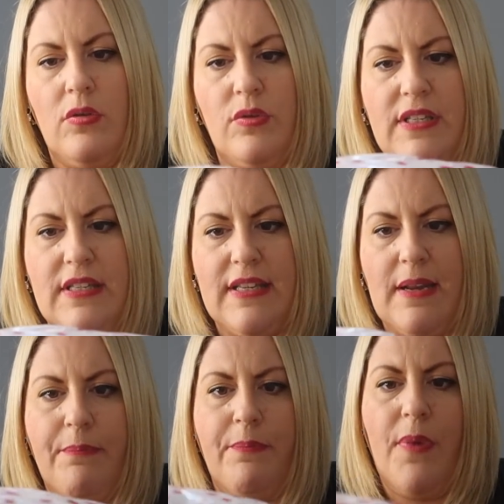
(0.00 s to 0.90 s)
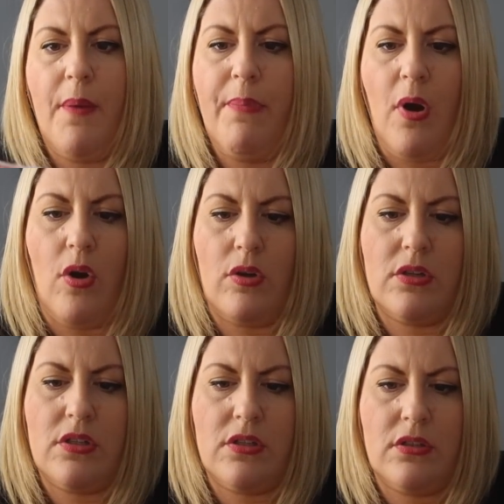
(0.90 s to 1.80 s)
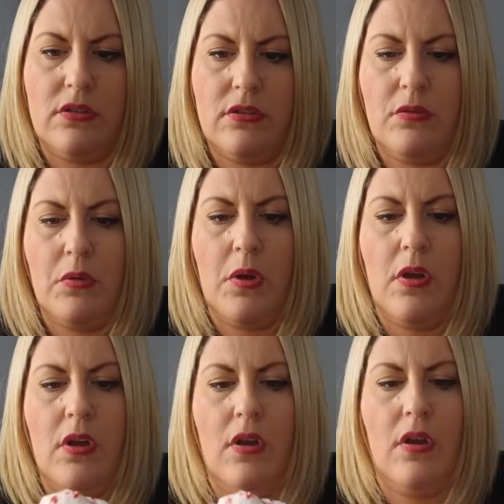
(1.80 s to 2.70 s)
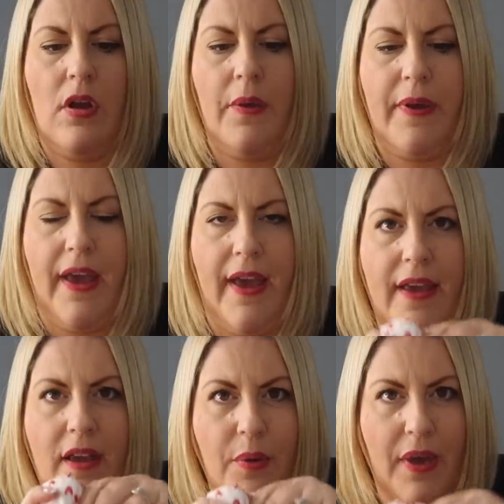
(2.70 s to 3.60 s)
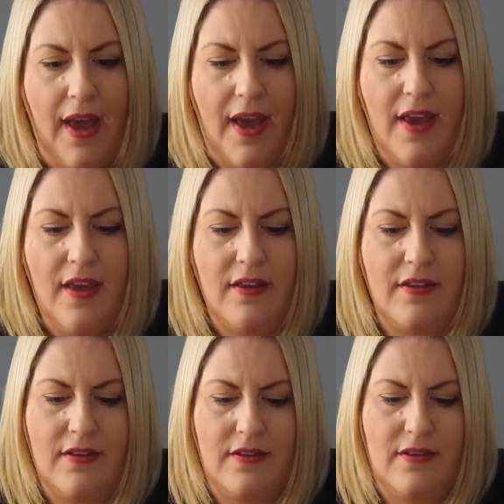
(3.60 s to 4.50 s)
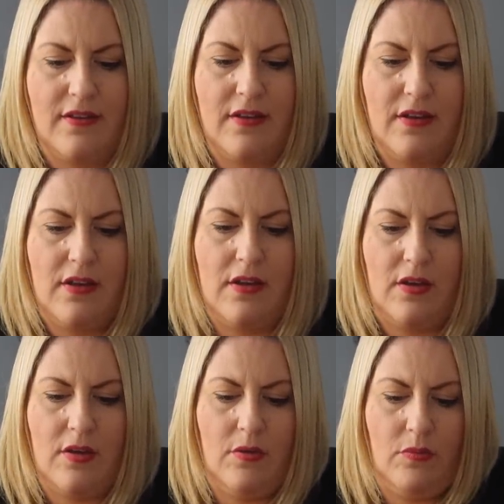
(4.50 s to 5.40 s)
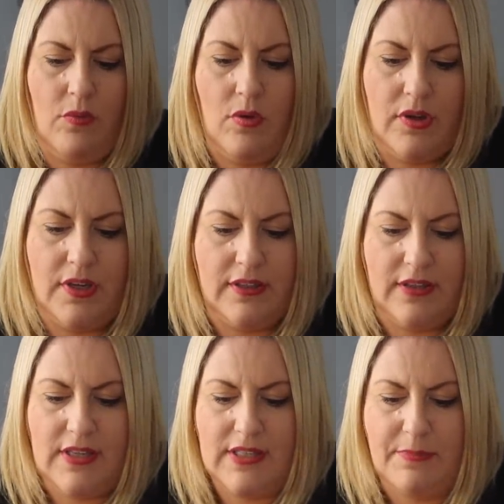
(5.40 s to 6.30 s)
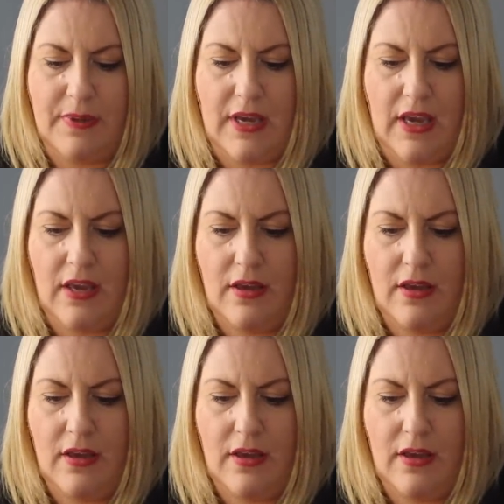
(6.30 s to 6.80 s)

Oh, this is in a box. Okay, okay. What could this be?